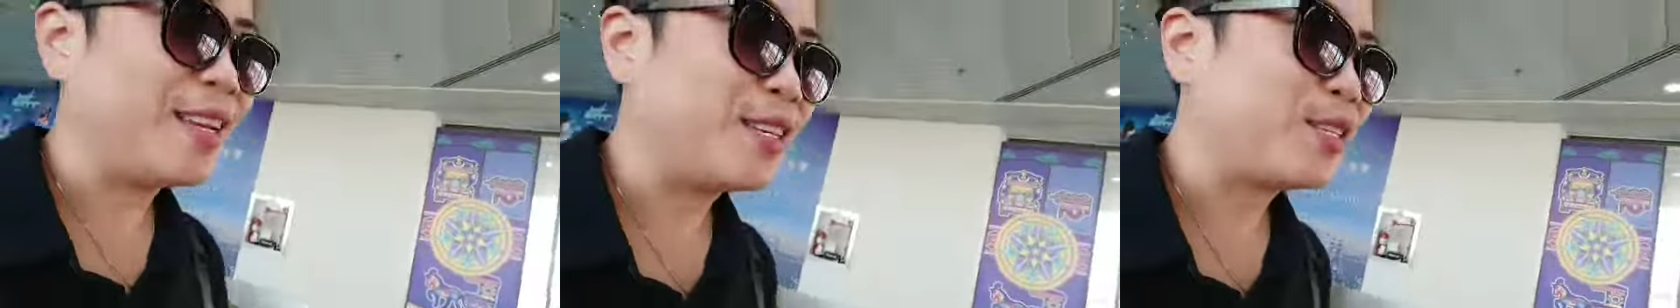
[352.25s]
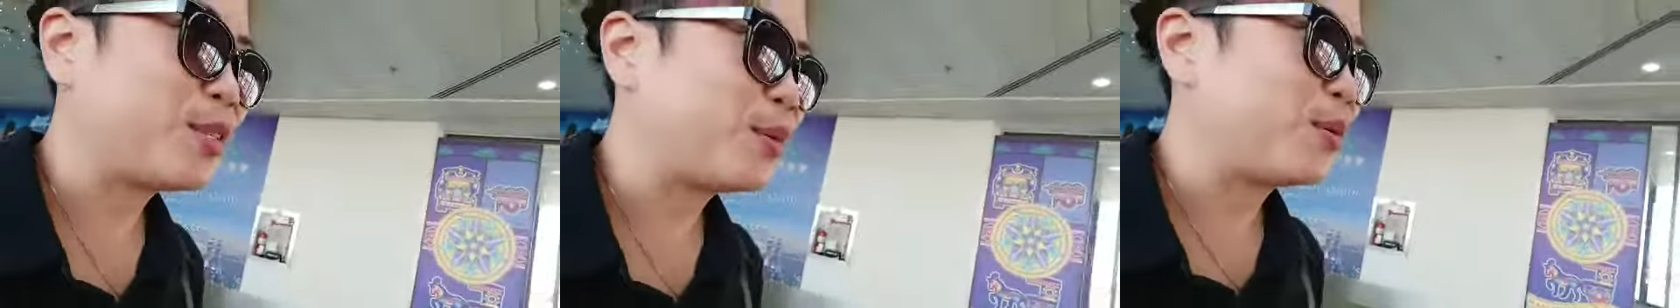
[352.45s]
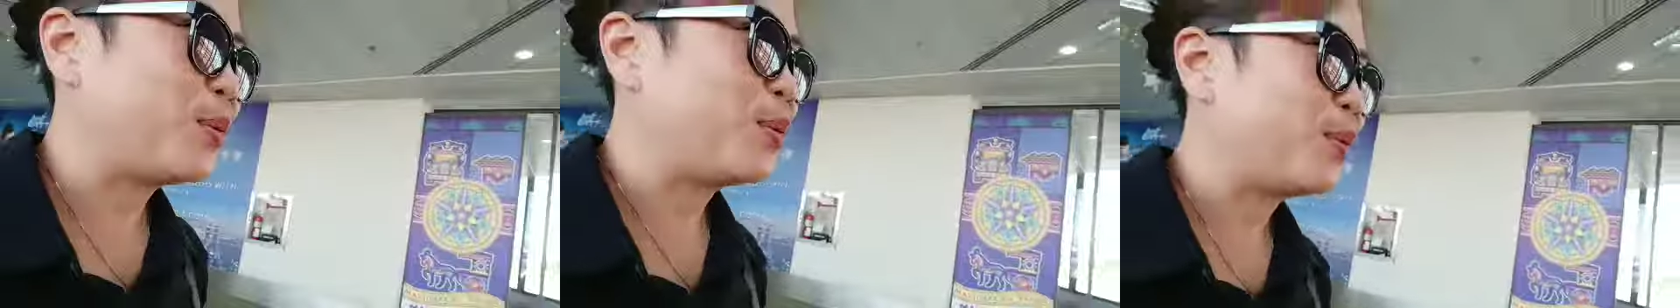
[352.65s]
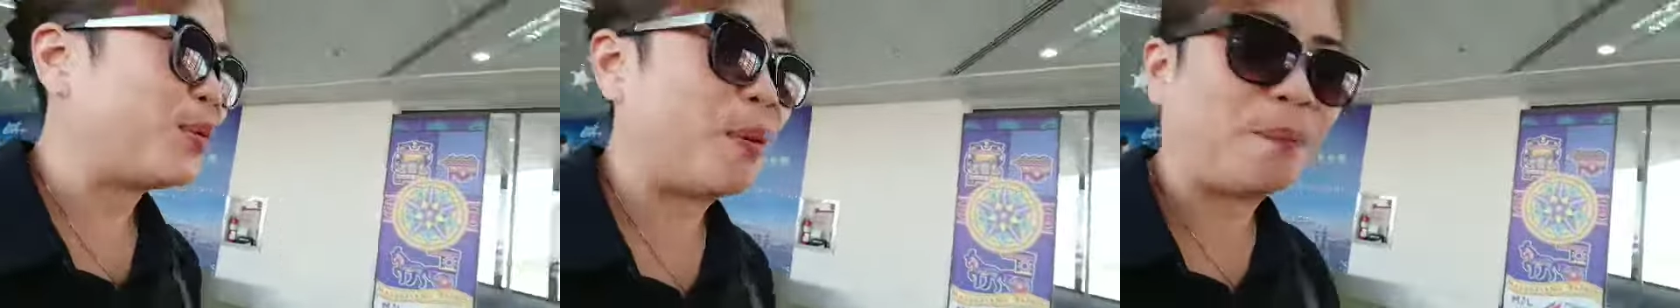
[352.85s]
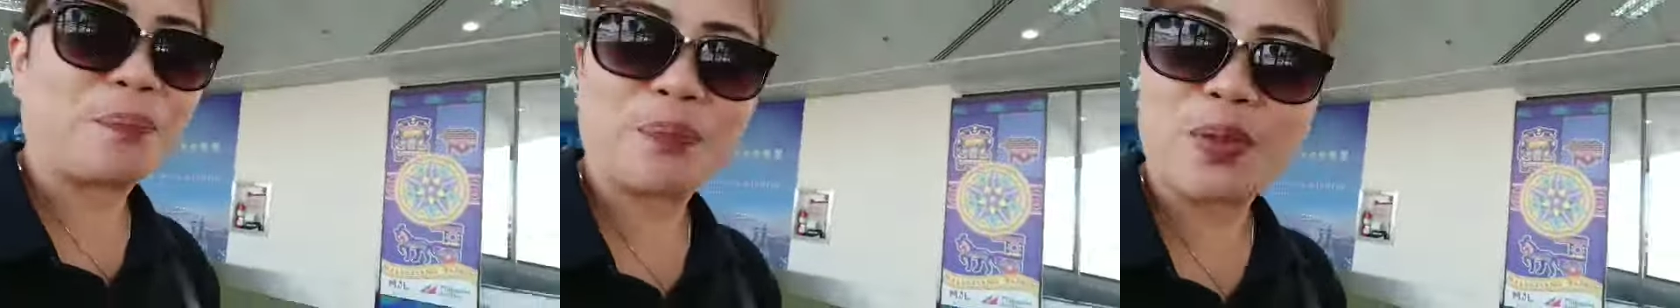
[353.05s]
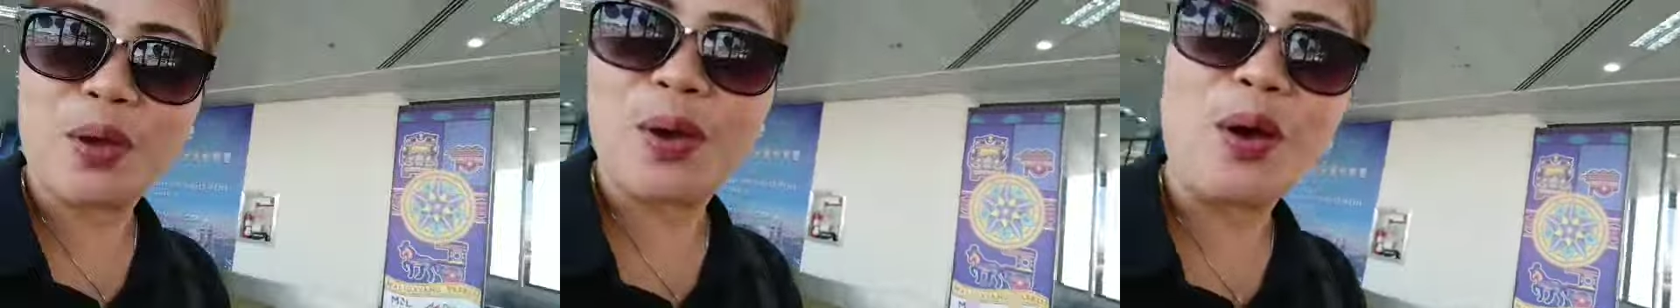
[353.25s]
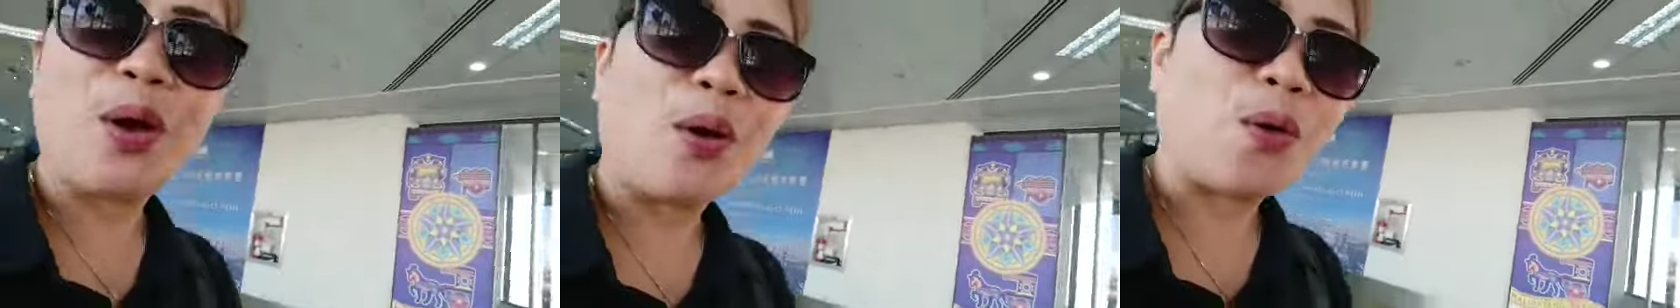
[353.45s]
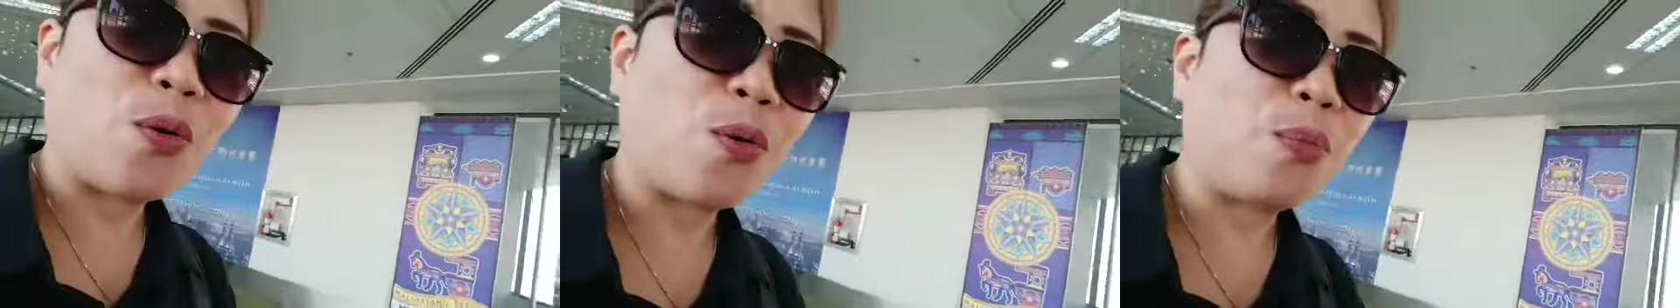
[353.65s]
So,
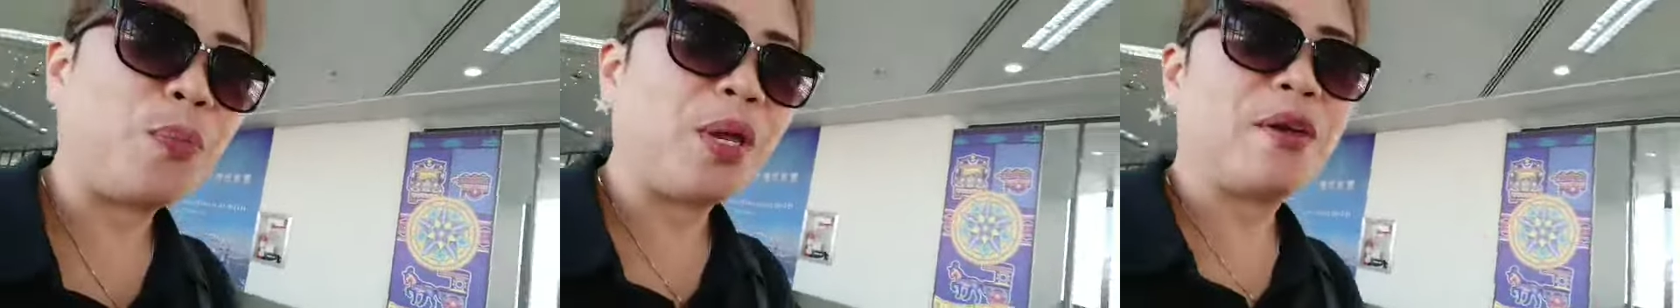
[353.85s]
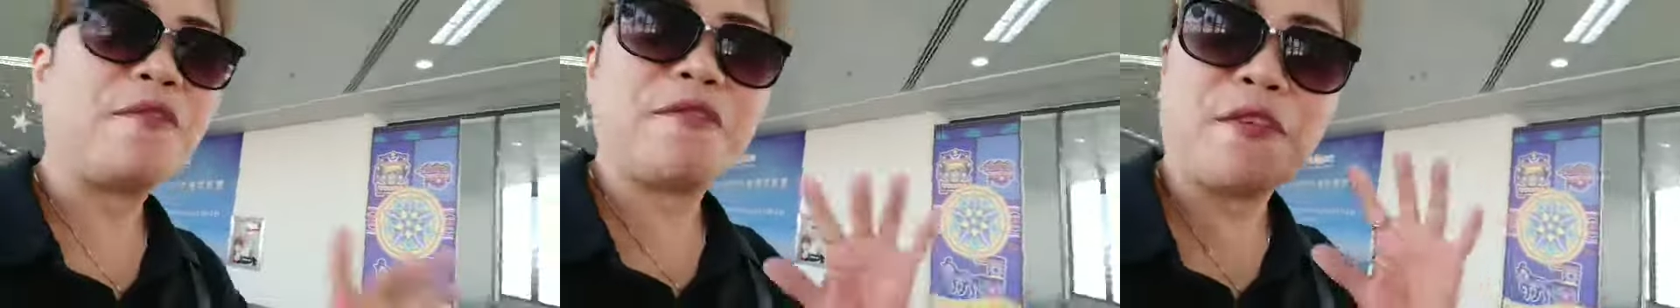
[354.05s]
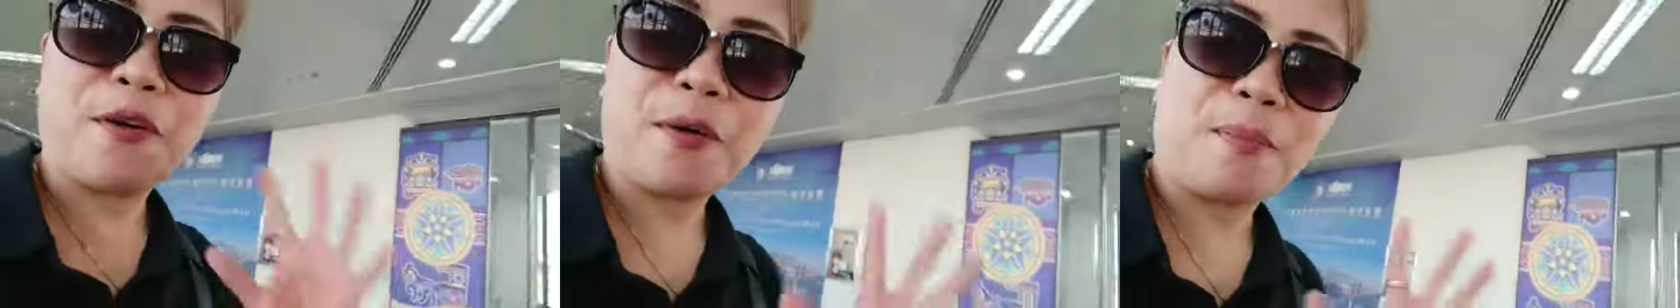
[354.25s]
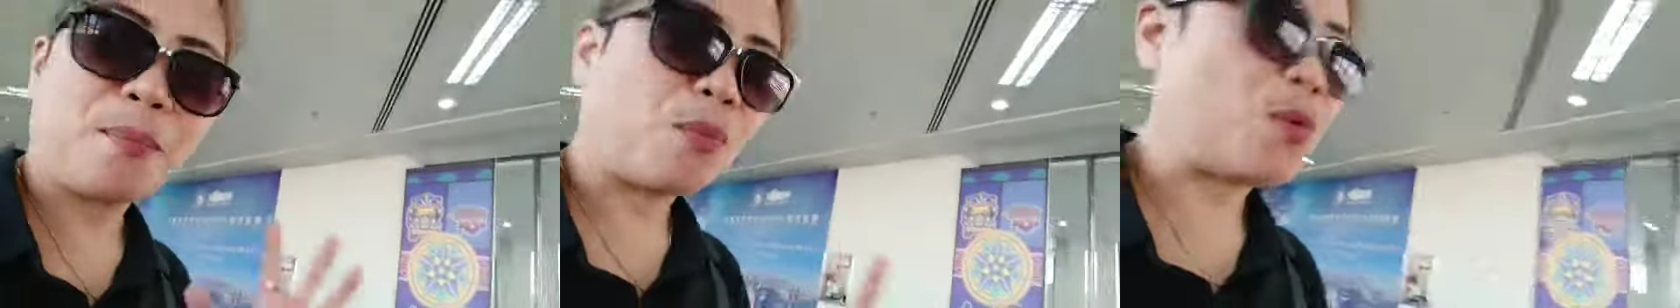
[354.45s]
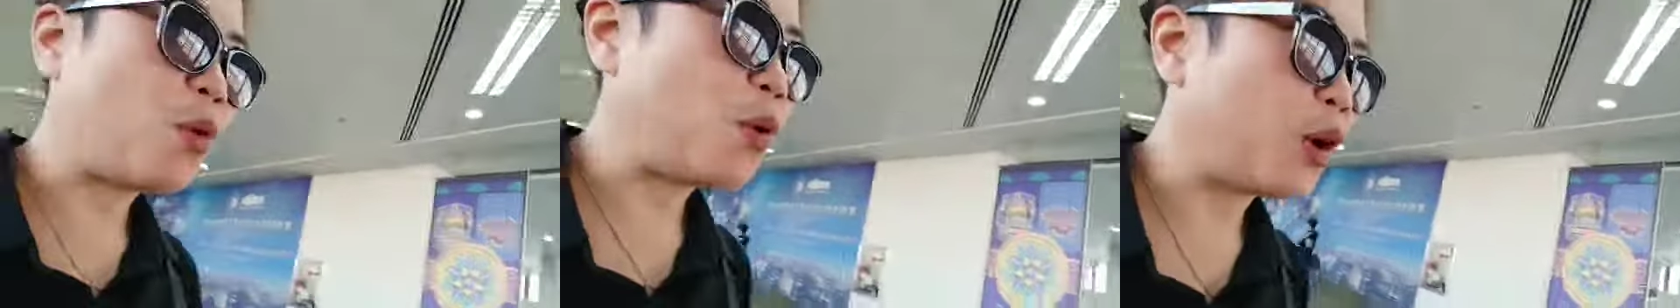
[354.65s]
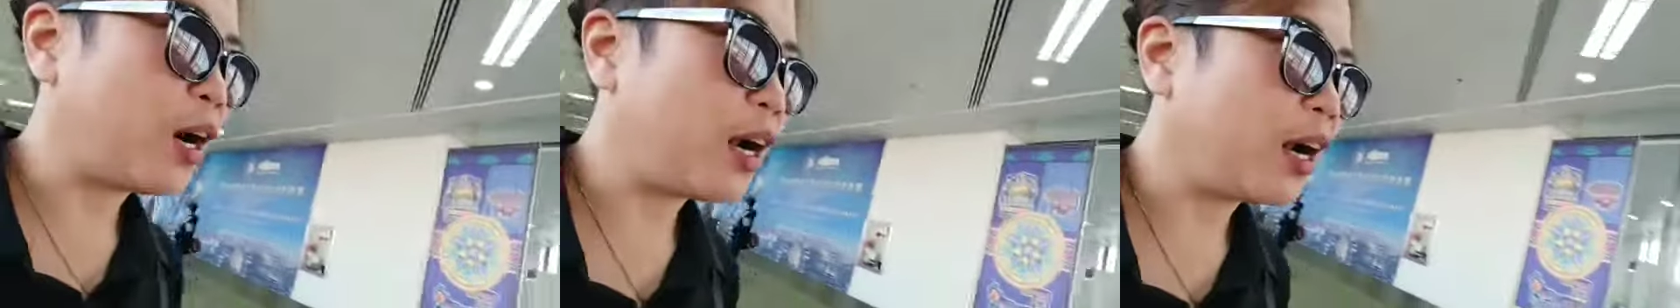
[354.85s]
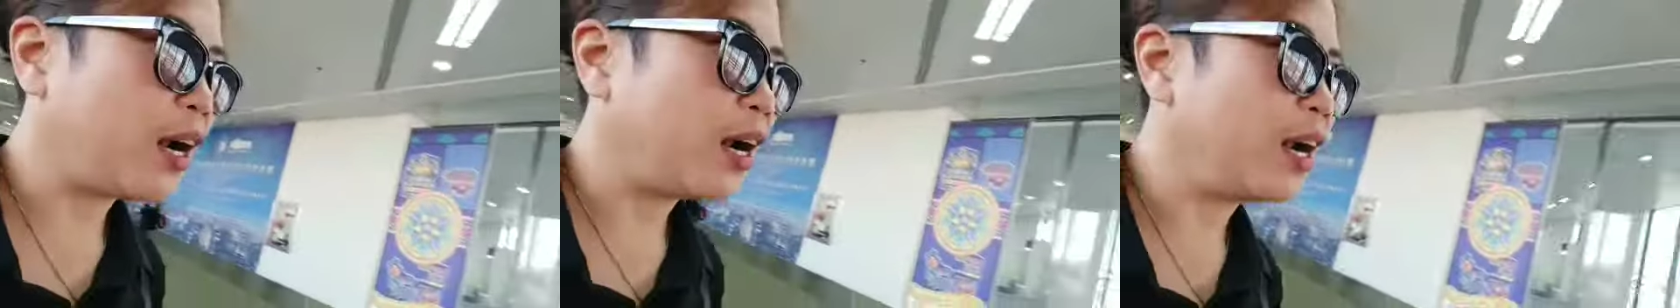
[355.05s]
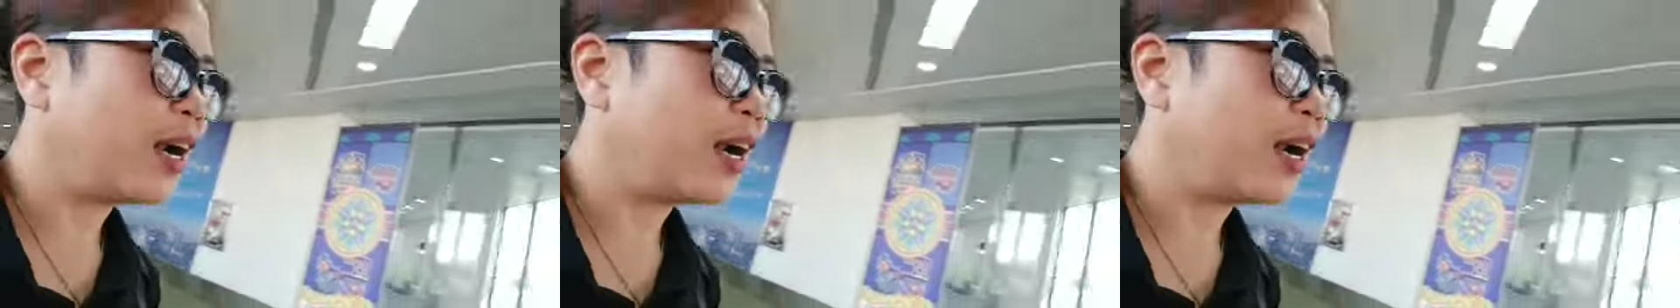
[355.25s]
hoping for more